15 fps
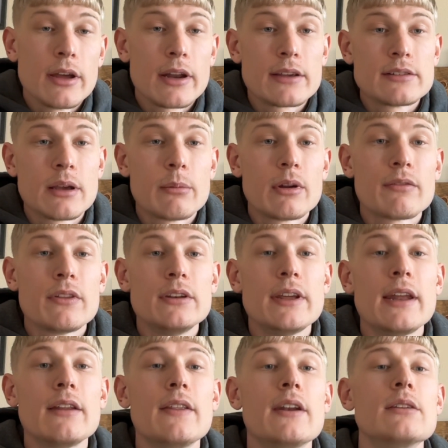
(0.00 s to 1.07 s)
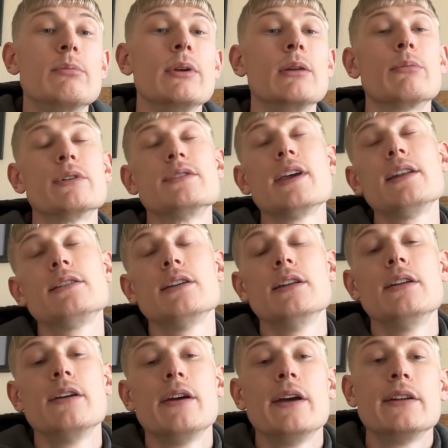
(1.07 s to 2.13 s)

and examine if the data that is being presented